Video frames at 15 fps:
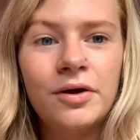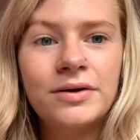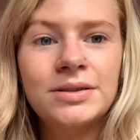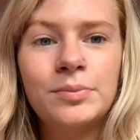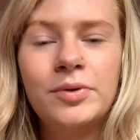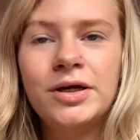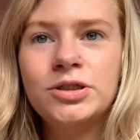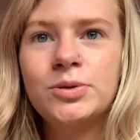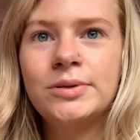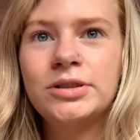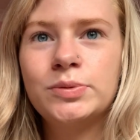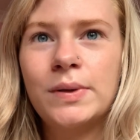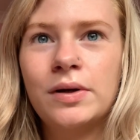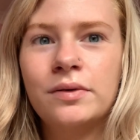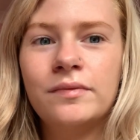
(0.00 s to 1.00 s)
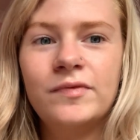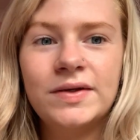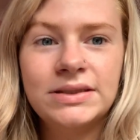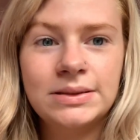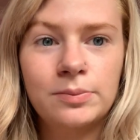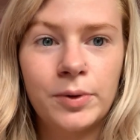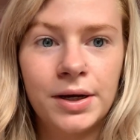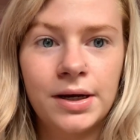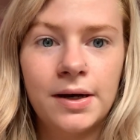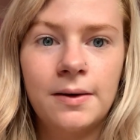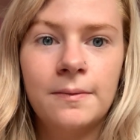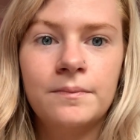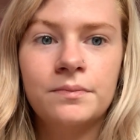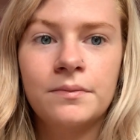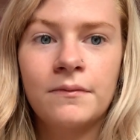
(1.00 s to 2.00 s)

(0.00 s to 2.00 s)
because I'm pretty sure I just went on Vista Print,